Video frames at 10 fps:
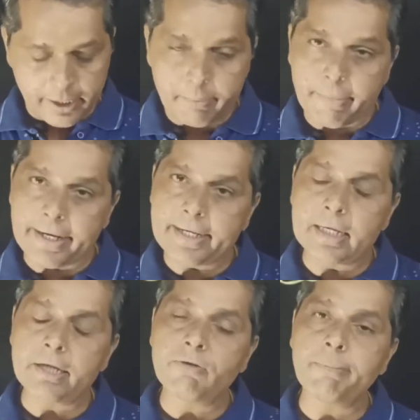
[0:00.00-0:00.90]
In
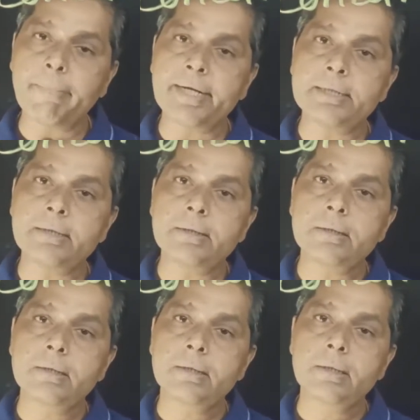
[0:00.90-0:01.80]
medical equipments,
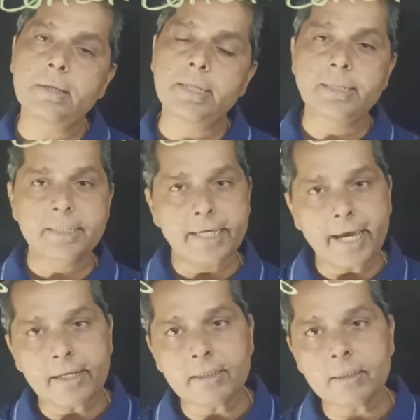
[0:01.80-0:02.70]
in
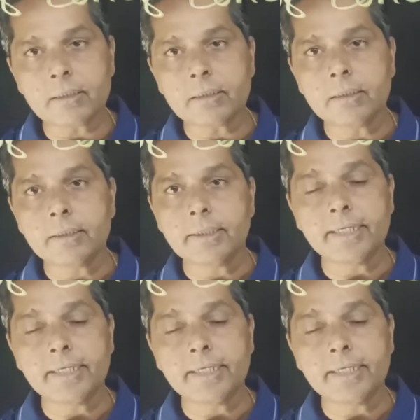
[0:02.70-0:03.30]
scanner,